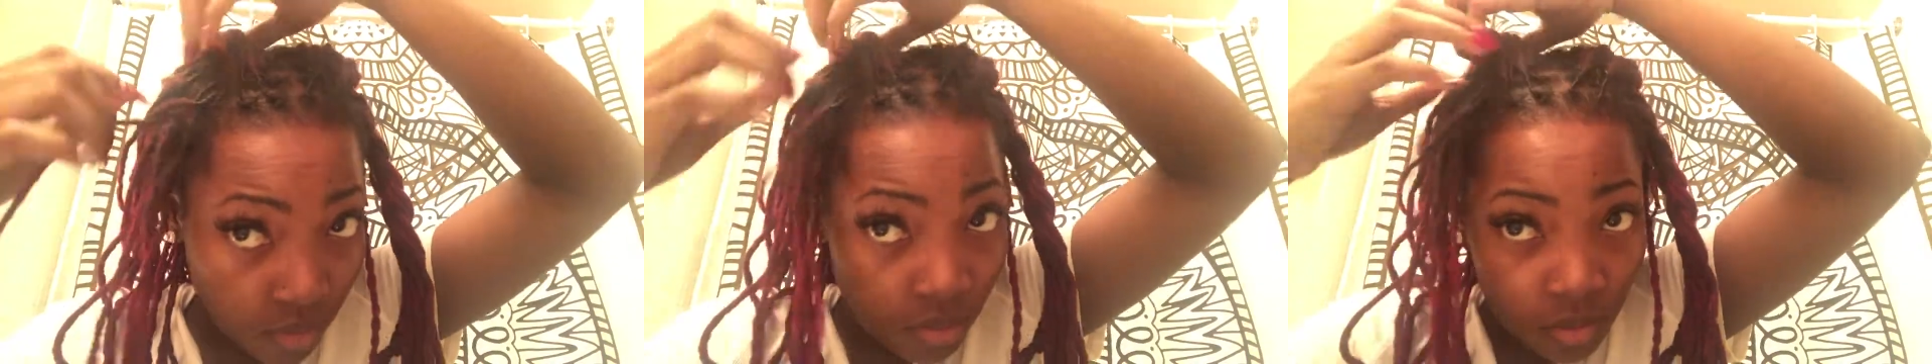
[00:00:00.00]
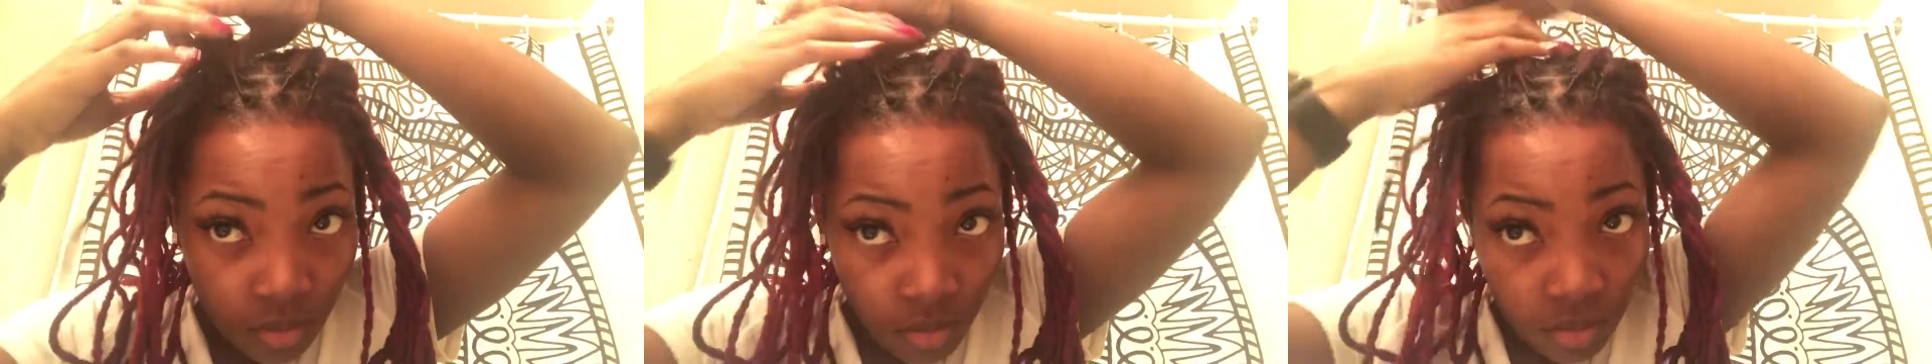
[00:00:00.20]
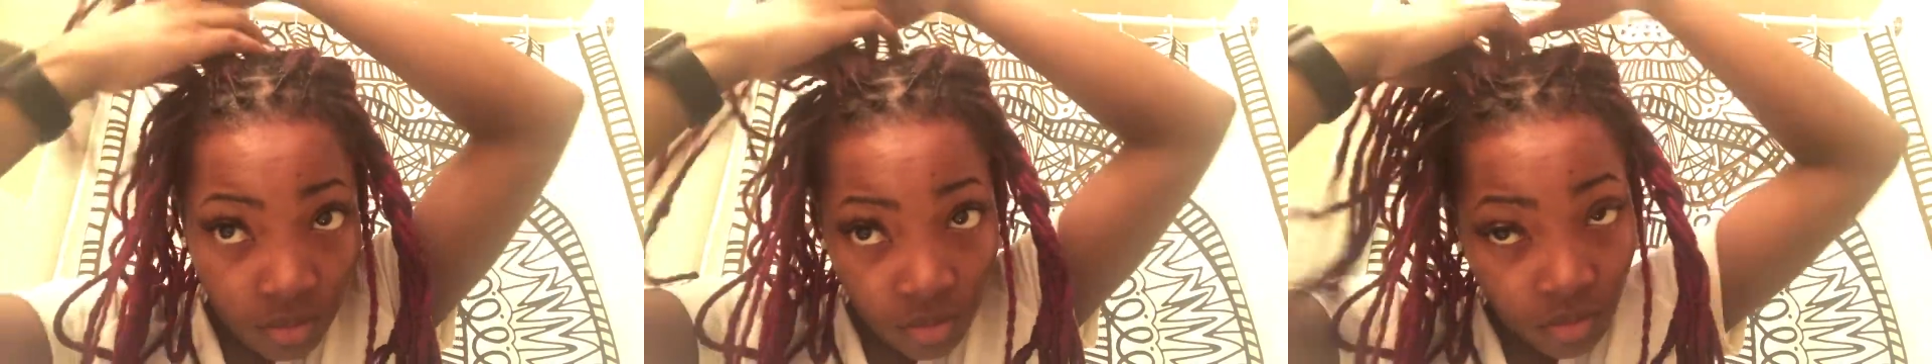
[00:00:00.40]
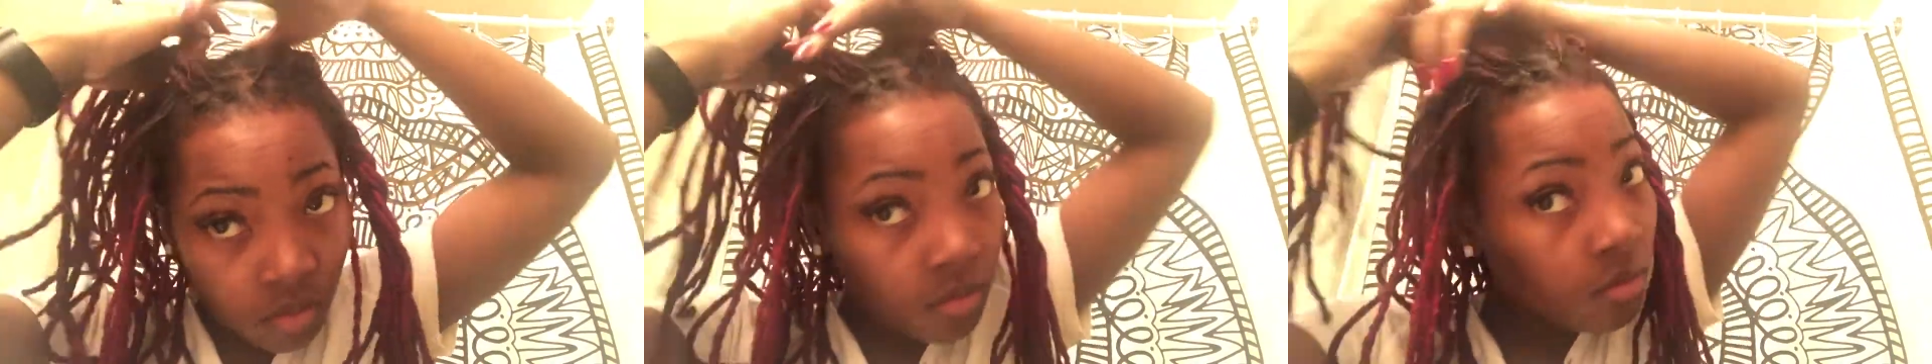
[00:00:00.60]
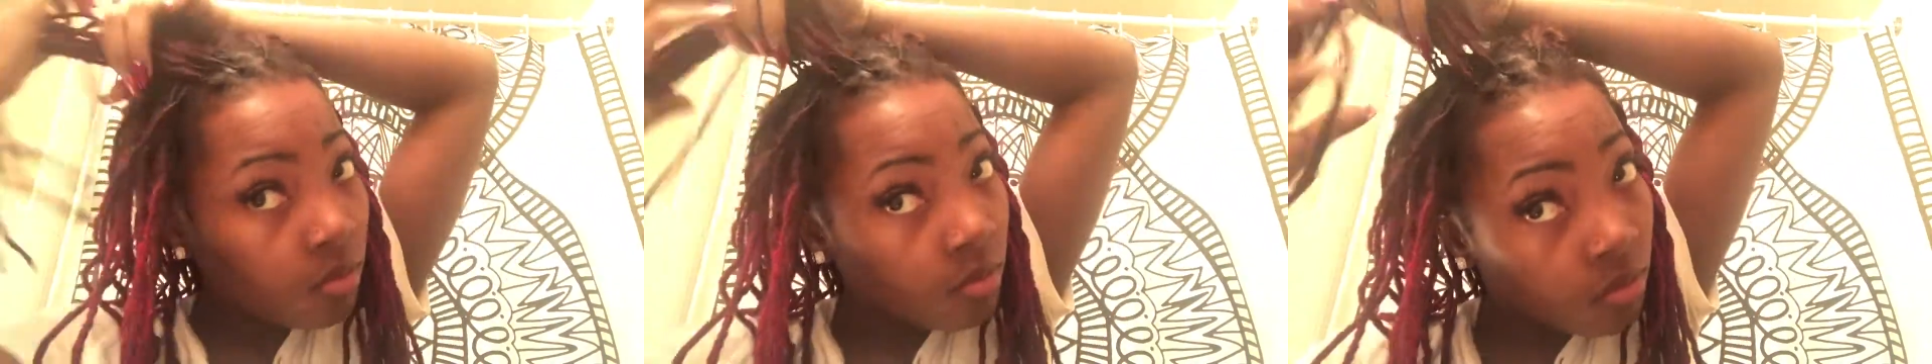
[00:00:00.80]
3 to 4
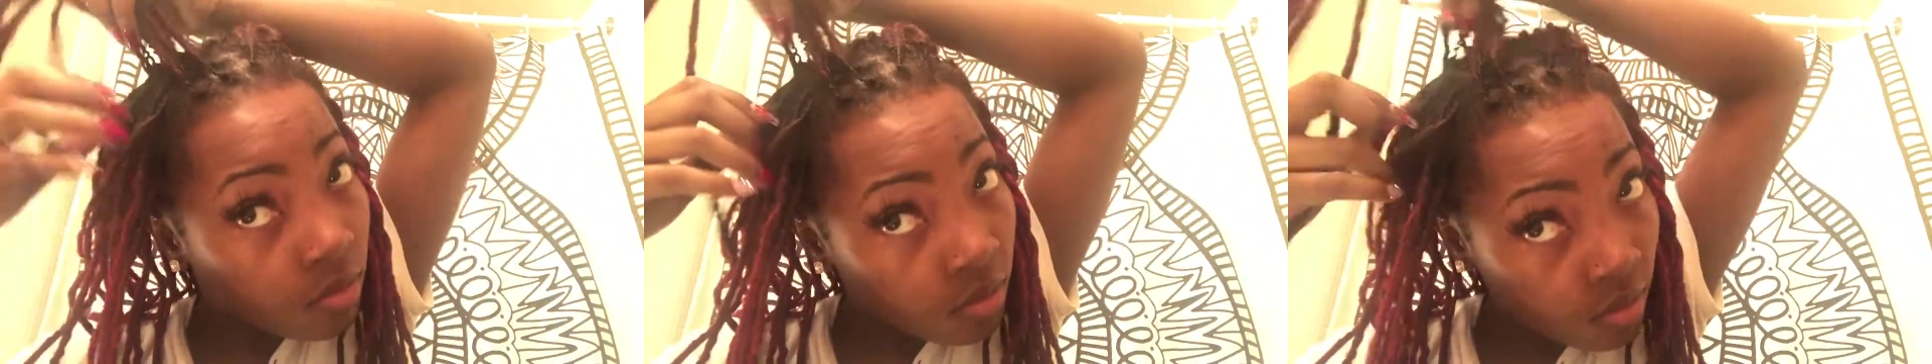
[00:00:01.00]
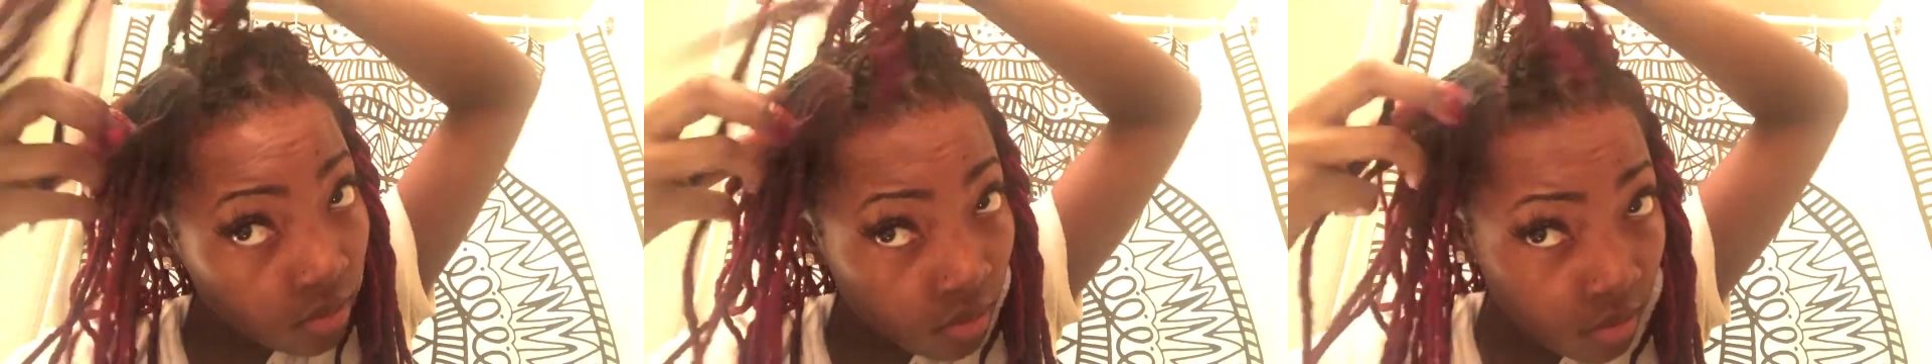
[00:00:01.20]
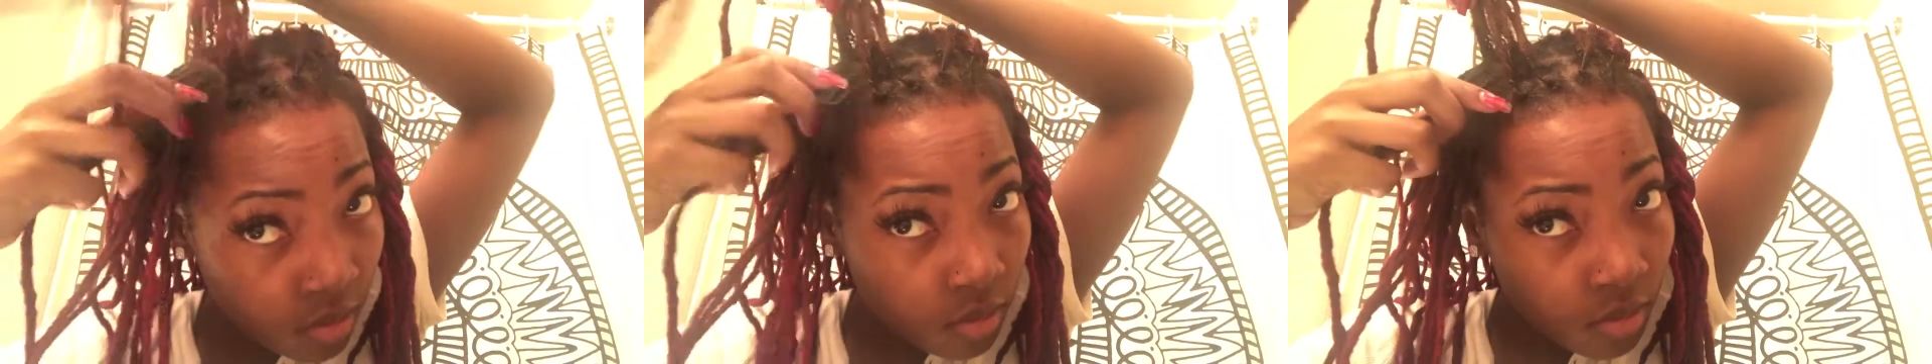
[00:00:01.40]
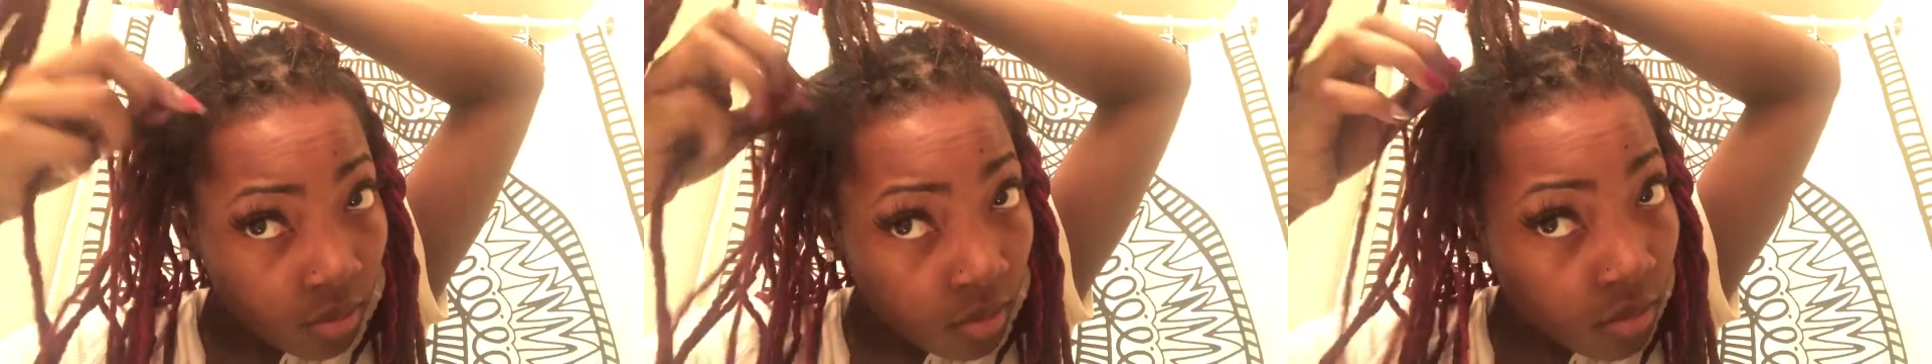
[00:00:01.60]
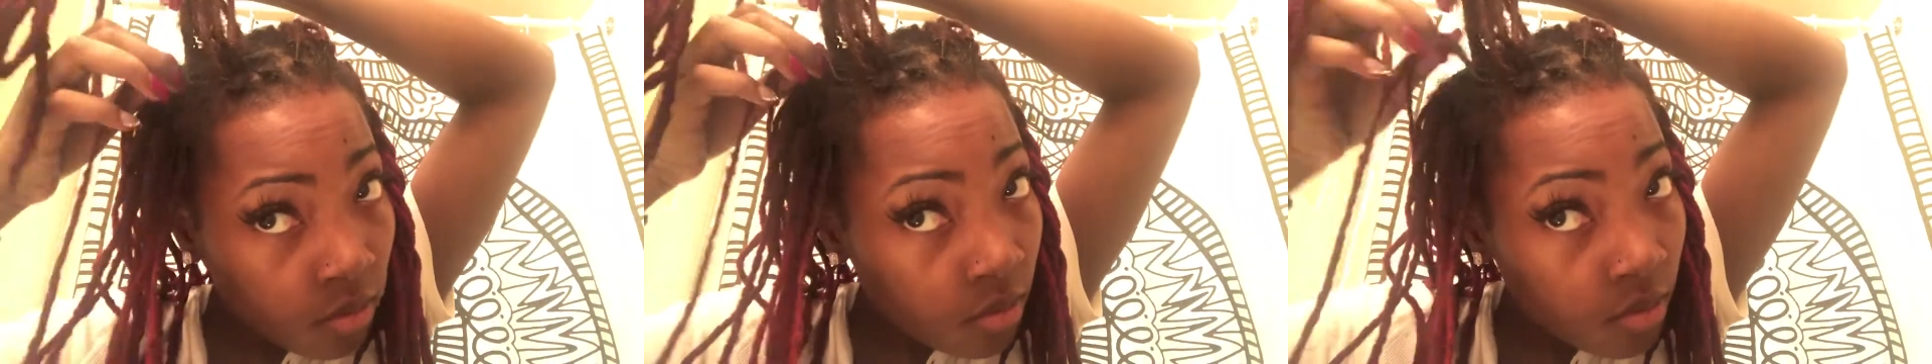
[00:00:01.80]
sections,
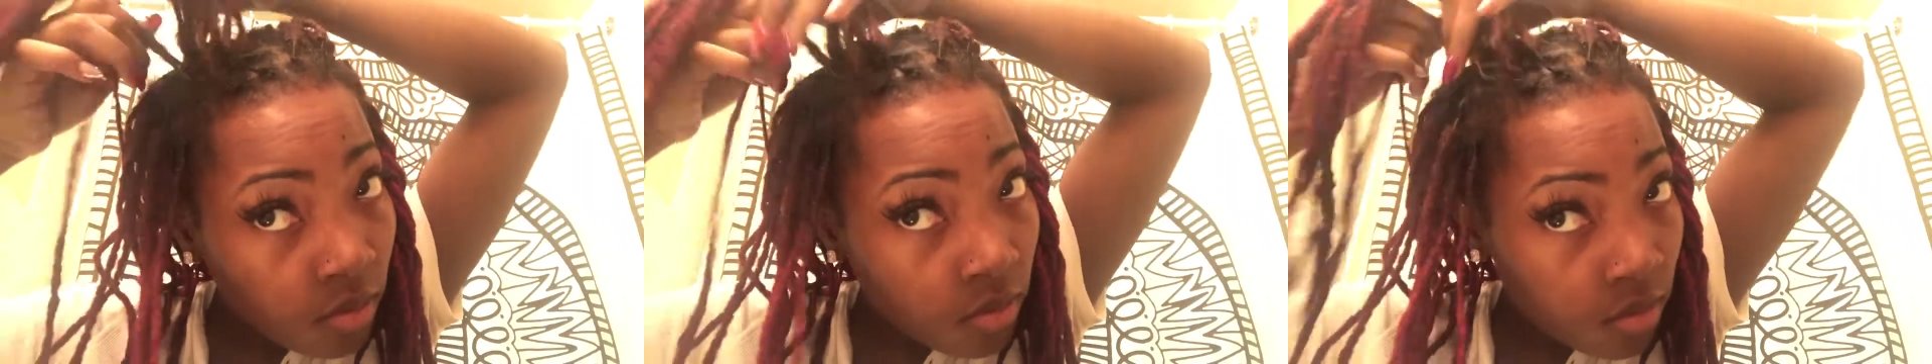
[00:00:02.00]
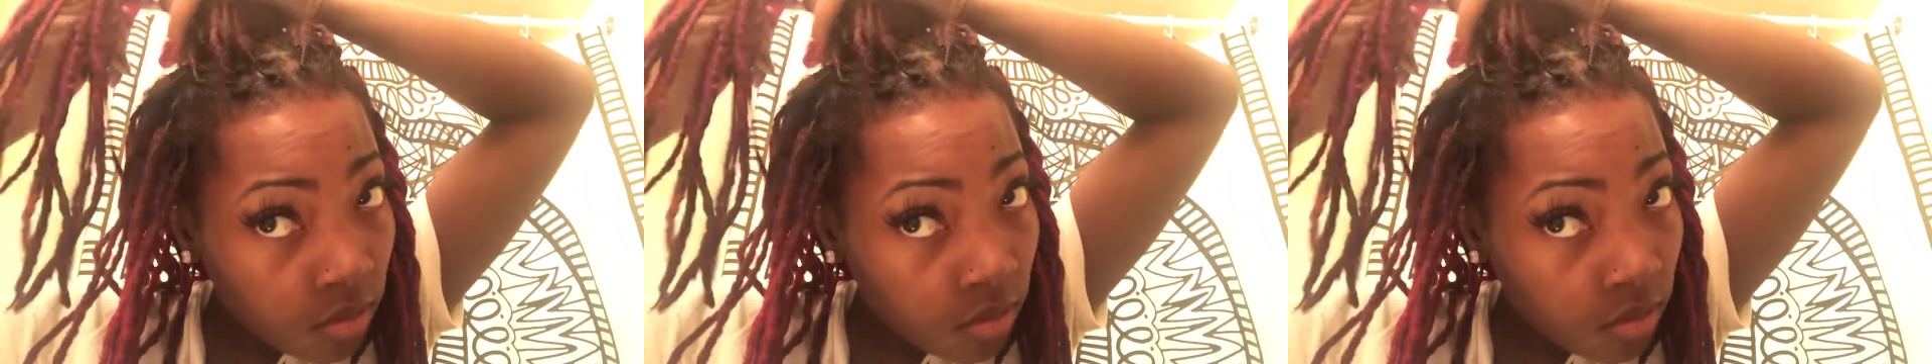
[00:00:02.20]
depending on